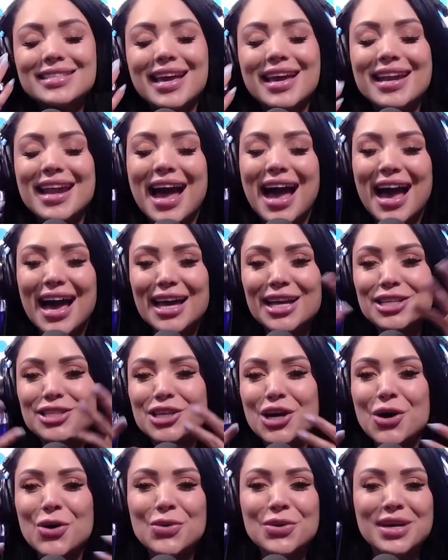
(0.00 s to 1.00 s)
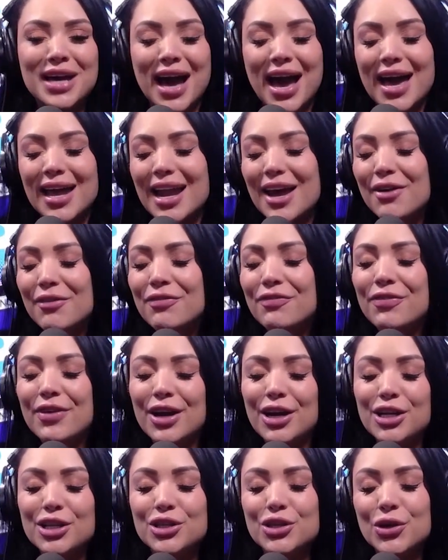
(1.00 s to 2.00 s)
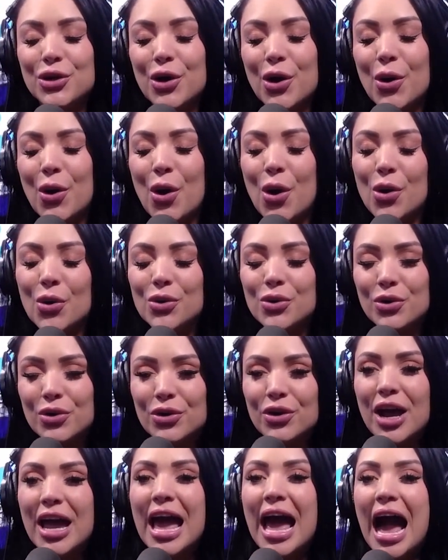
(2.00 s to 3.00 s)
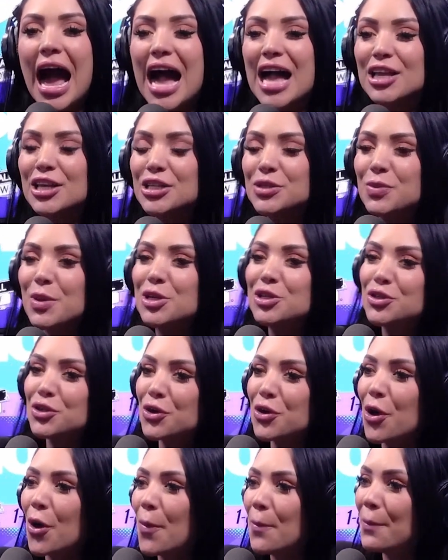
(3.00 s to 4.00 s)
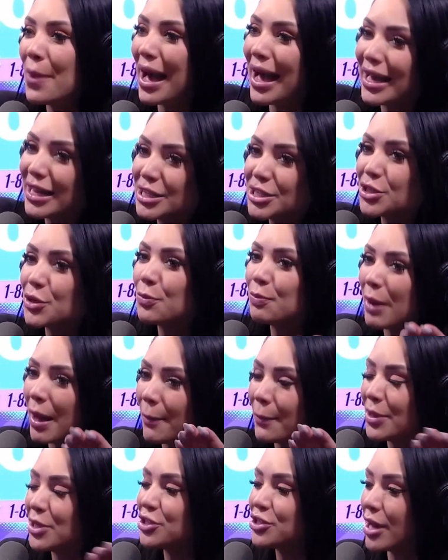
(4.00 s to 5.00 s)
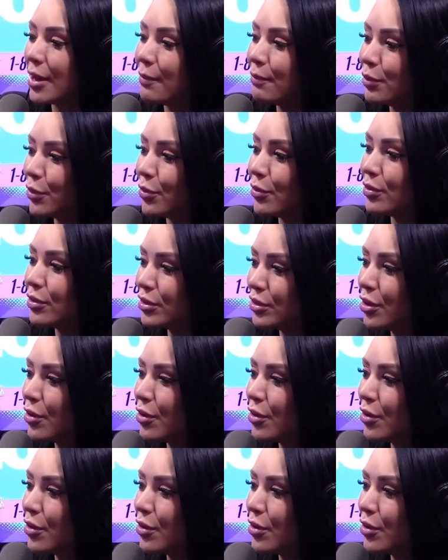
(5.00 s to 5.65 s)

listen. I don't got a filtro. I, I just want you to go back to Papi Champú. You okay.